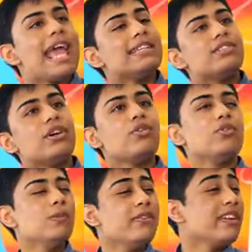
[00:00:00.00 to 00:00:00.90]
And so
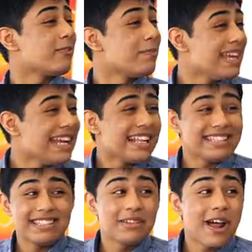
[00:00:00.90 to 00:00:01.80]
removing it from data
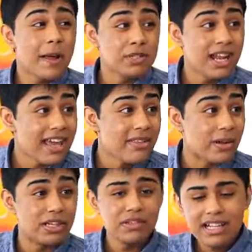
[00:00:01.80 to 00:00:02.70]
isn't a good option
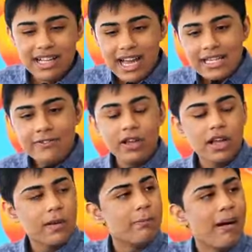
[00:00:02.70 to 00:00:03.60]
either. You need a kind of
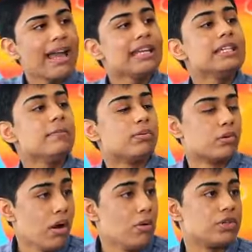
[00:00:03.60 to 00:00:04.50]
combined
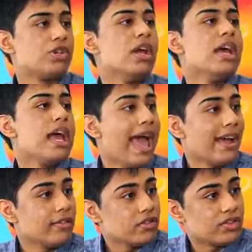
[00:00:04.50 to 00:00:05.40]
approach
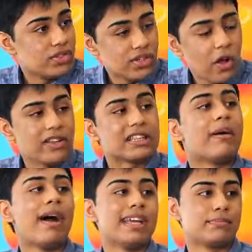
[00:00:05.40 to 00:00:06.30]
at solving the
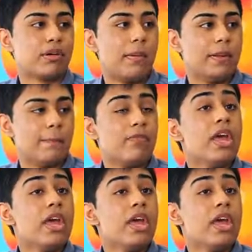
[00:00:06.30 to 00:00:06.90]
bias problem.